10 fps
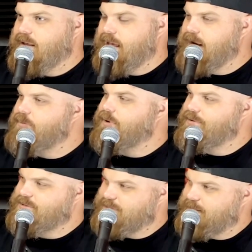anyone
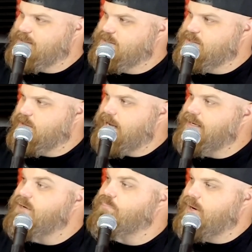who says, I
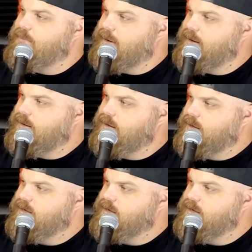need to pray about it,